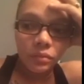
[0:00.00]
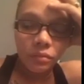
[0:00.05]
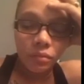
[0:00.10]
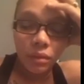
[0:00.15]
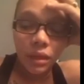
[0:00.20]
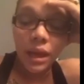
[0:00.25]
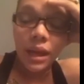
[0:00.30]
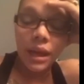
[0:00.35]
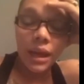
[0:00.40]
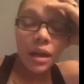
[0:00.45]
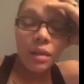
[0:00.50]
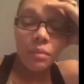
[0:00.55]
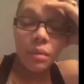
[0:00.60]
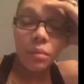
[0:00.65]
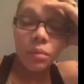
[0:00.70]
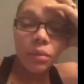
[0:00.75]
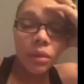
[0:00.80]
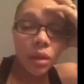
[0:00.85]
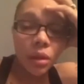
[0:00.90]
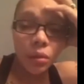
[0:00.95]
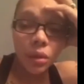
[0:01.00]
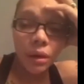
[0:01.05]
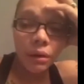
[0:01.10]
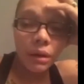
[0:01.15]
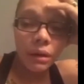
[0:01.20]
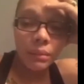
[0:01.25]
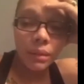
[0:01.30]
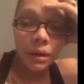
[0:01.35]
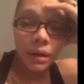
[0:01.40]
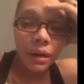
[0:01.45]
But I'm really
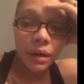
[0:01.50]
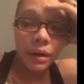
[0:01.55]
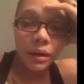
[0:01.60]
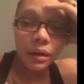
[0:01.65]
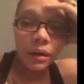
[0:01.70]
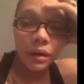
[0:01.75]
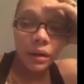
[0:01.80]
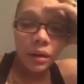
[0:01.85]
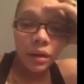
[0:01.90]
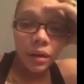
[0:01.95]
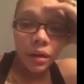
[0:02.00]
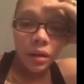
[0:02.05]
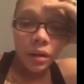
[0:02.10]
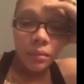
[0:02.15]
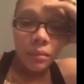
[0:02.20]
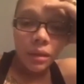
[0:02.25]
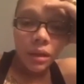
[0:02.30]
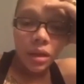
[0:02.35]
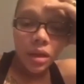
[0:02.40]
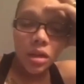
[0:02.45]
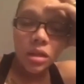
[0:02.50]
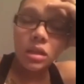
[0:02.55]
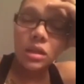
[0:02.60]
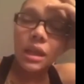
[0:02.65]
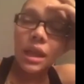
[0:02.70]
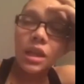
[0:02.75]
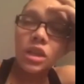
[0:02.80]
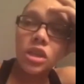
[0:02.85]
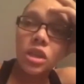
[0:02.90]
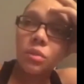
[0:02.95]
worried about her. because it's
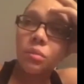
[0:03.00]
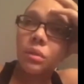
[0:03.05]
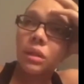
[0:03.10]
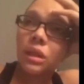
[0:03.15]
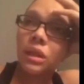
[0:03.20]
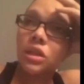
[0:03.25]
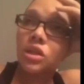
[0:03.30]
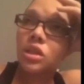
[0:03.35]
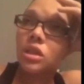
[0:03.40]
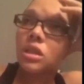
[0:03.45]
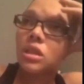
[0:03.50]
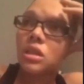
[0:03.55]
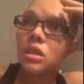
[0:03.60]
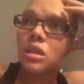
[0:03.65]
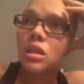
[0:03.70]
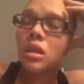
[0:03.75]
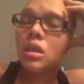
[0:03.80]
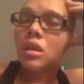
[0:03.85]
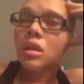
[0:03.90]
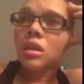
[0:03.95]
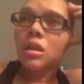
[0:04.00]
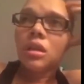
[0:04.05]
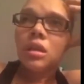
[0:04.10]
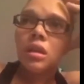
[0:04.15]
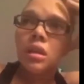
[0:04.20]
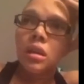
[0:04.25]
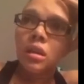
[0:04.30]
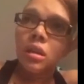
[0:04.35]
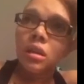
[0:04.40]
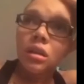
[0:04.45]
like she really just,
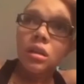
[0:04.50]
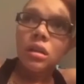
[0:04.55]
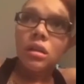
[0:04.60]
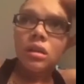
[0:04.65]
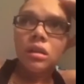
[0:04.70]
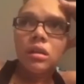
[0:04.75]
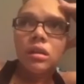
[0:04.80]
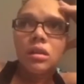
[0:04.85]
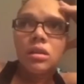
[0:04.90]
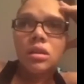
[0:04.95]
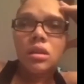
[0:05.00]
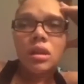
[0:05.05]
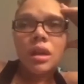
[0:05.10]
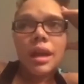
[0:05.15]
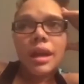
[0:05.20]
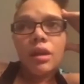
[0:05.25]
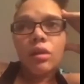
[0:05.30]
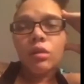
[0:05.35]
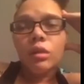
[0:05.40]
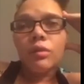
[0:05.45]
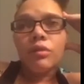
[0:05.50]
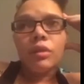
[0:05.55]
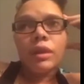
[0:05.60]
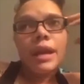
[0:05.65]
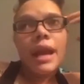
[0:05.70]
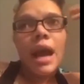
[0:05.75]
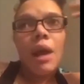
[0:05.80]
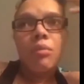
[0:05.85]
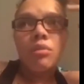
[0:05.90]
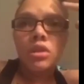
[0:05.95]
she not only
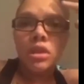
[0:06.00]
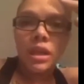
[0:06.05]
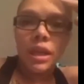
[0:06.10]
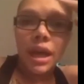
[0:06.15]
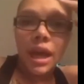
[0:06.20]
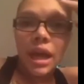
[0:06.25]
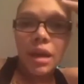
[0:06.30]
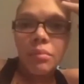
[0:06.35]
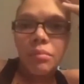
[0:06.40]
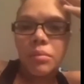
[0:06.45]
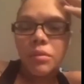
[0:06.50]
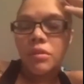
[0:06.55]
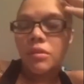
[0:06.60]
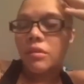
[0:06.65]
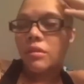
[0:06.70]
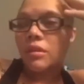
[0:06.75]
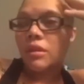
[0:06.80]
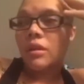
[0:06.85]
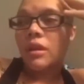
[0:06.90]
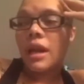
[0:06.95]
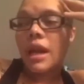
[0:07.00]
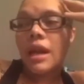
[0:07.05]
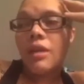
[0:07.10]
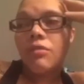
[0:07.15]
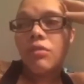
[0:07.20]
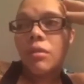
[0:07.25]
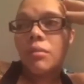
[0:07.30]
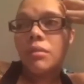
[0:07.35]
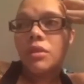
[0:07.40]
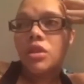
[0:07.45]
forgot where she came
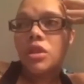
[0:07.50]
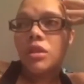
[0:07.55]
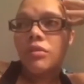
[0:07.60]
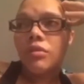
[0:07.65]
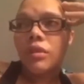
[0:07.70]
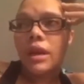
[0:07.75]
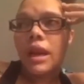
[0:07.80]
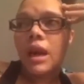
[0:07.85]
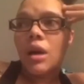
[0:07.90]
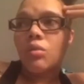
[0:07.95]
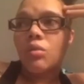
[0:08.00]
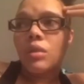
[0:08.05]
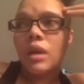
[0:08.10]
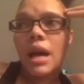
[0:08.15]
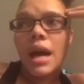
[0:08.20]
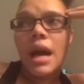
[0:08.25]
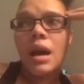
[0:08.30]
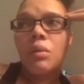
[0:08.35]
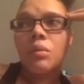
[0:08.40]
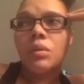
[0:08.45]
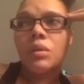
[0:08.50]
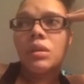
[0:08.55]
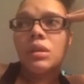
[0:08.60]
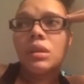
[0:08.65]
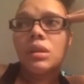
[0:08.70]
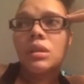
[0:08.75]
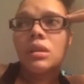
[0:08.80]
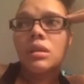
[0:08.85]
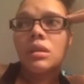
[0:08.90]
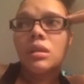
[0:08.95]
from, but she forgot who God
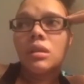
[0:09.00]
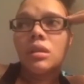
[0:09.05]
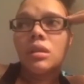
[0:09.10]
was.